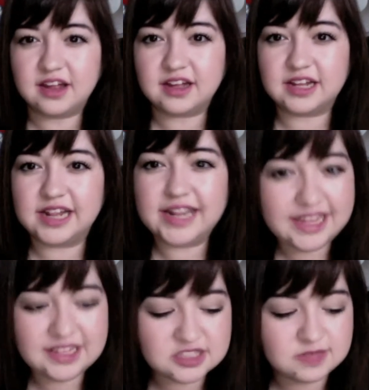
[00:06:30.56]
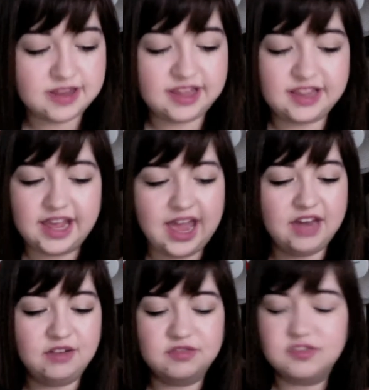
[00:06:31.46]
clean smelling. Like
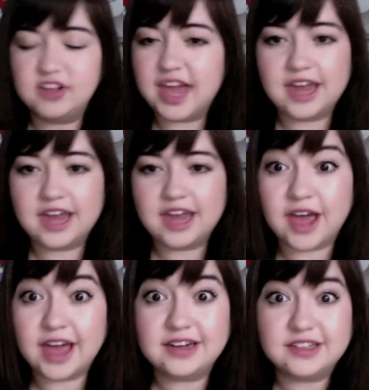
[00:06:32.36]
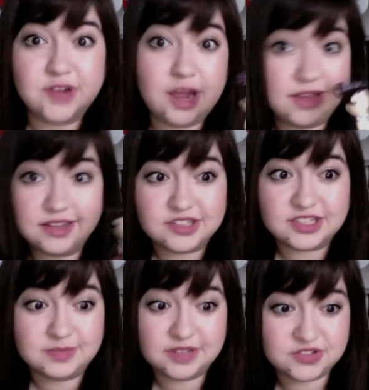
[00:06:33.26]
I don't I don't know how to describe it. It
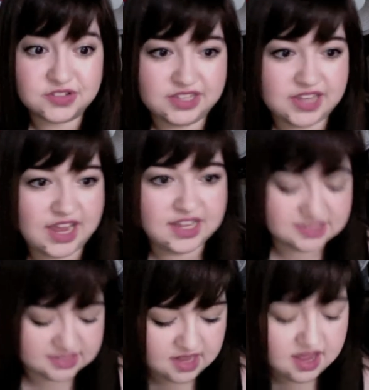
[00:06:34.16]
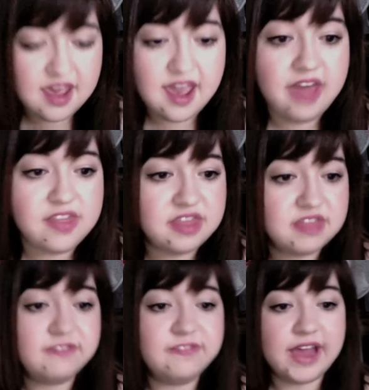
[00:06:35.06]
just smells really nice. And then
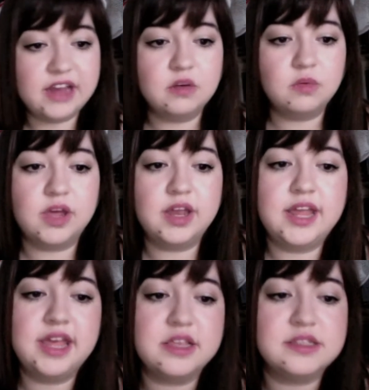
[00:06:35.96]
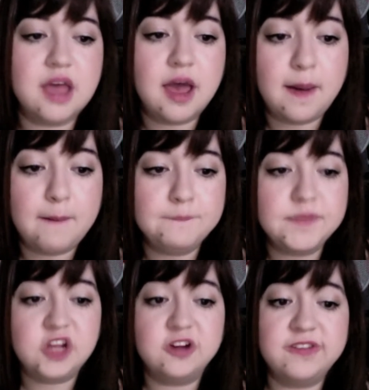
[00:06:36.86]
the final one is
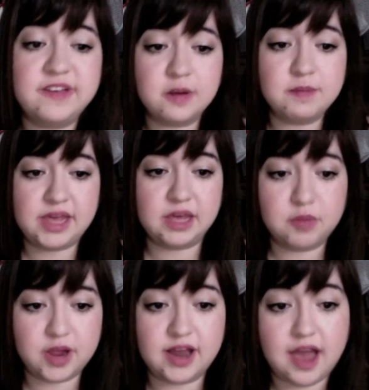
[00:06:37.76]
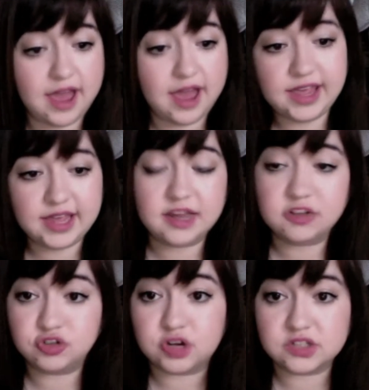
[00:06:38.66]
um, your favorite makeup brand, high-end
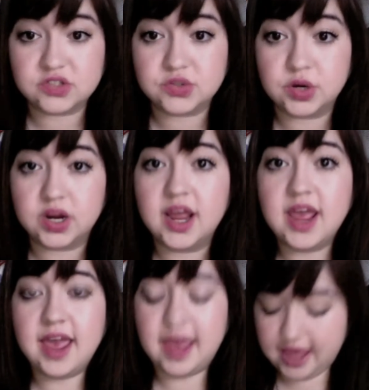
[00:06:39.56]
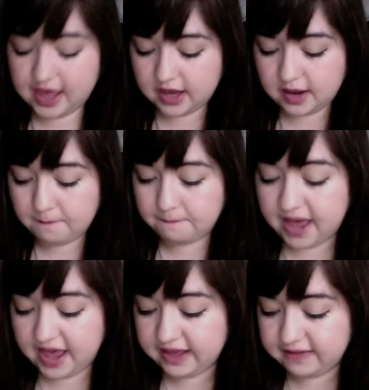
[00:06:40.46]
and drugstore. And
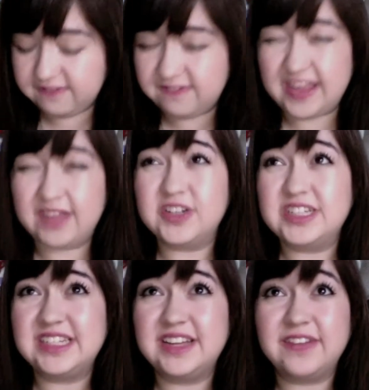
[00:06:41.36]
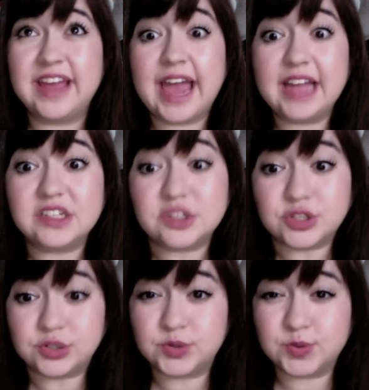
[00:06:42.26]
my favorite, if I had to
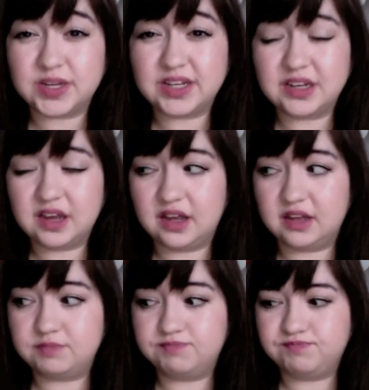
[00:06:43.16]
choose one, um,